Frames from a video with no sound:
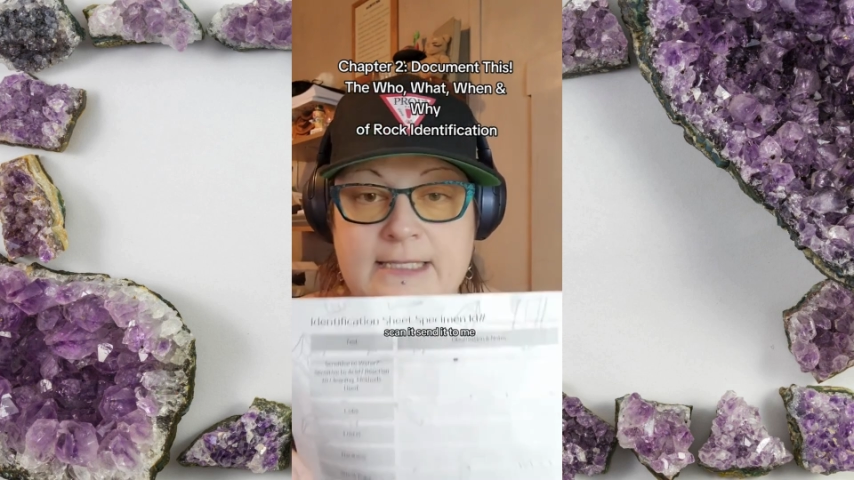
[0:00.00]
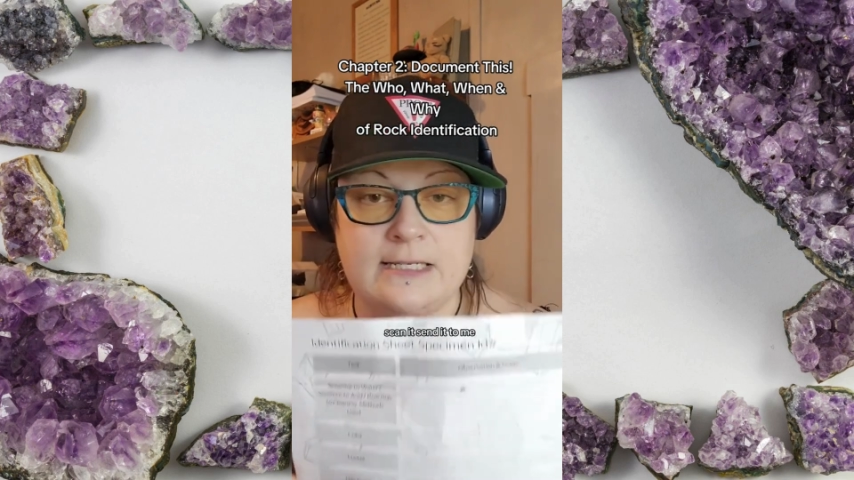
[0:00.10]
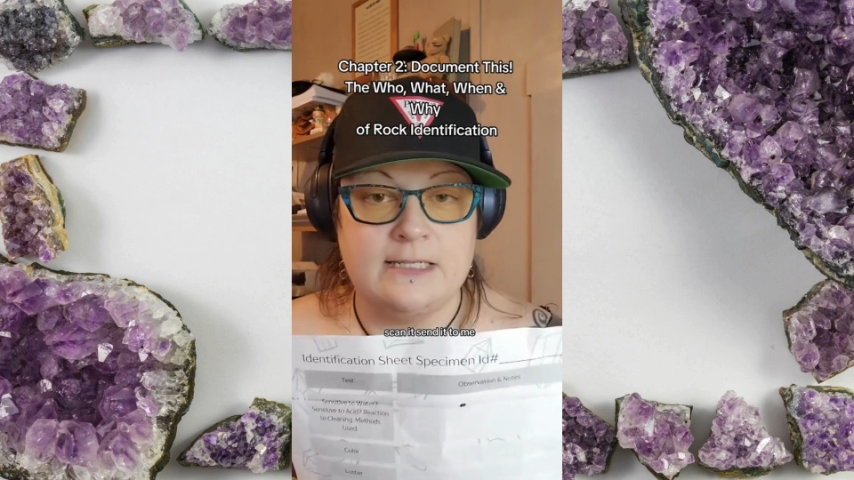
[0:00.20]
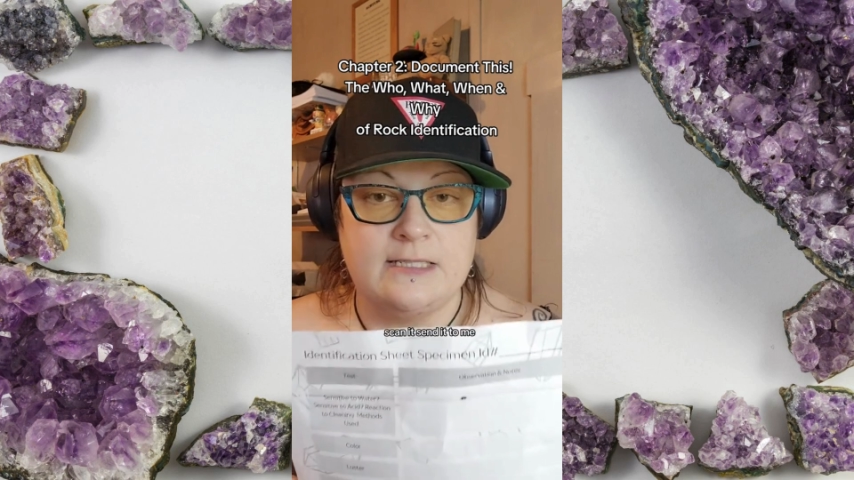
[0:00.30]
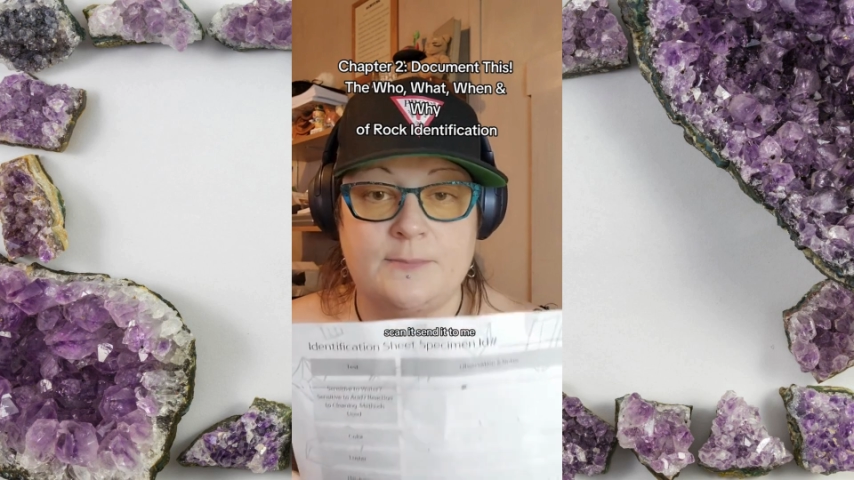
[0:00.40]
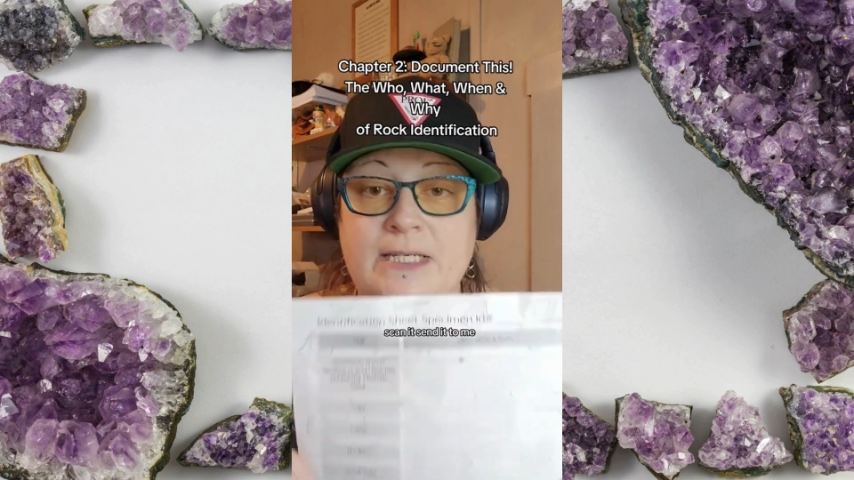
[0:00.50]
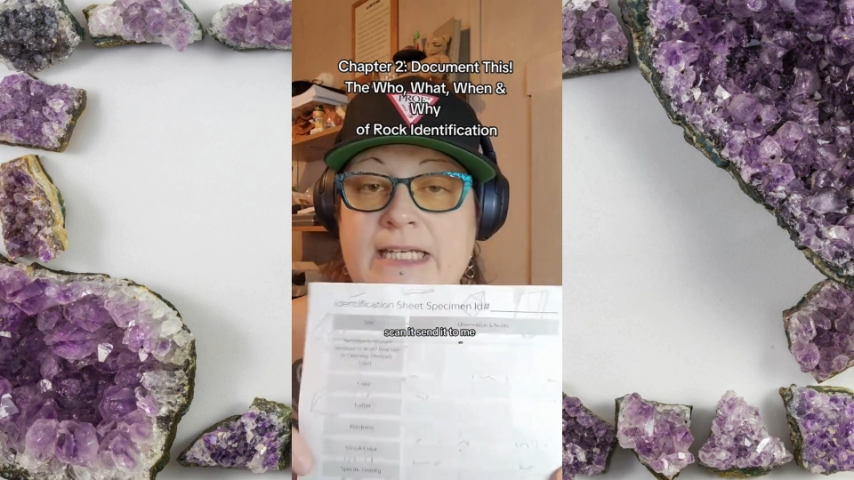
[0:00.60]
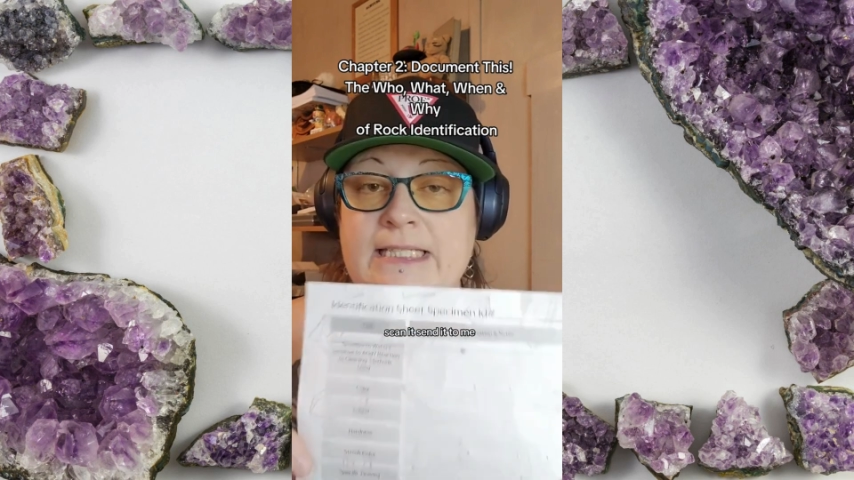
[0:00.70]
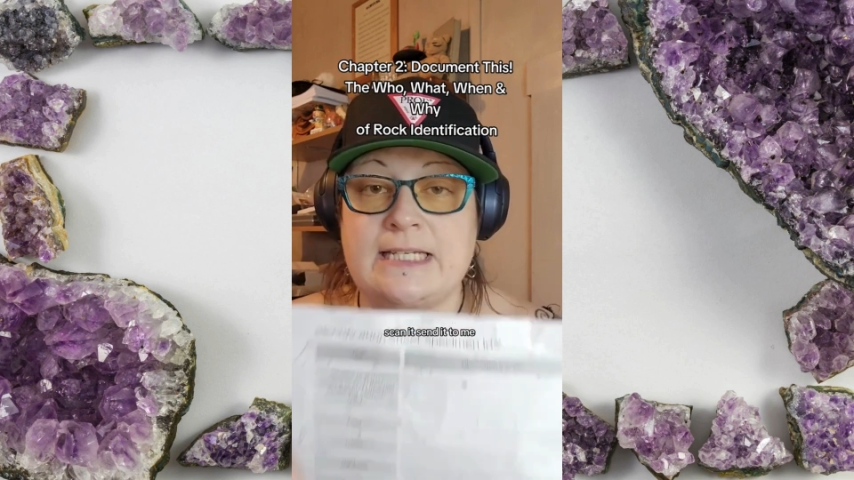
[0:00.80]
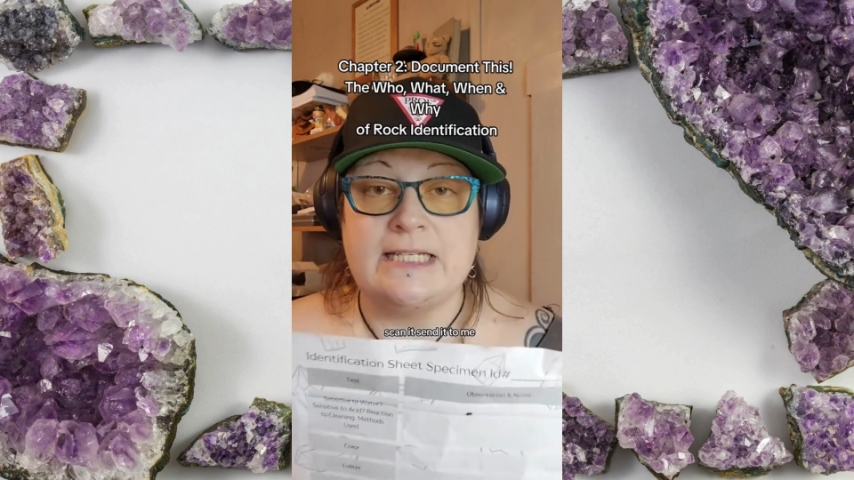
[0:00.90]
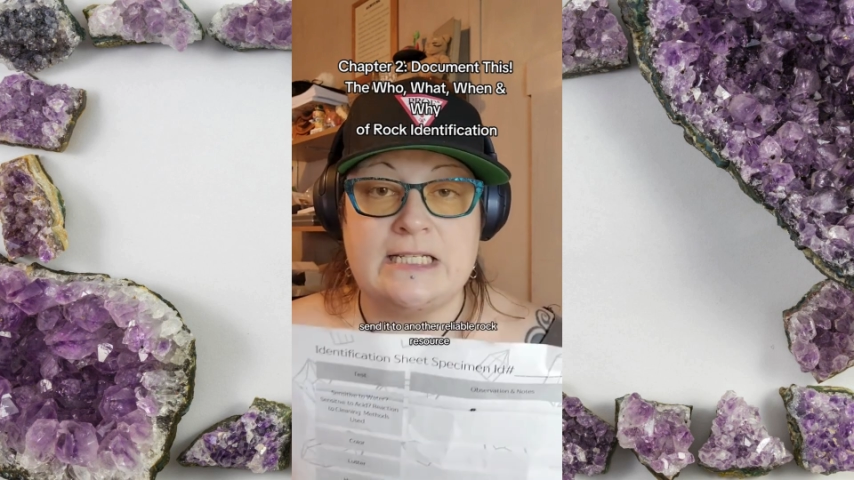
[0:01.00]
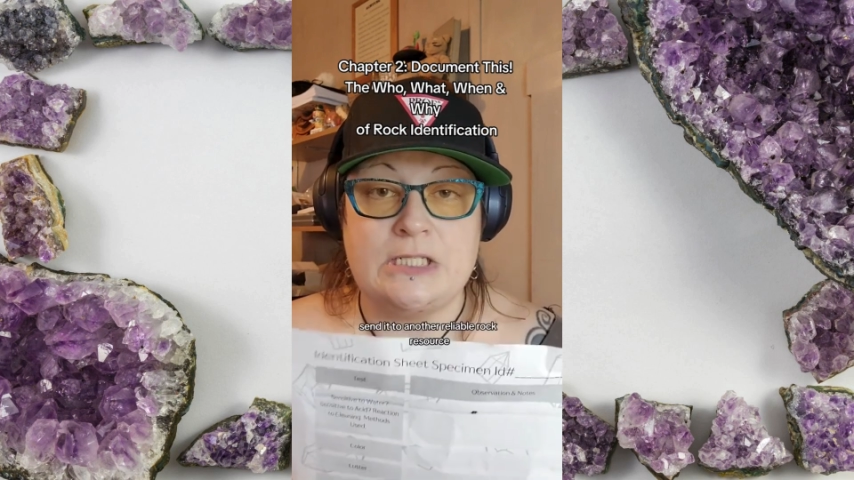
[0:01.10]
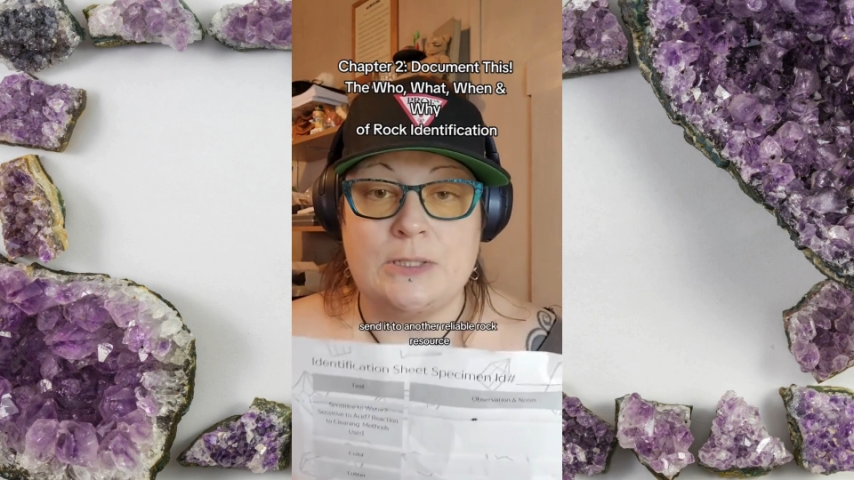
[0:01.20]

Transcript: send it to me, send it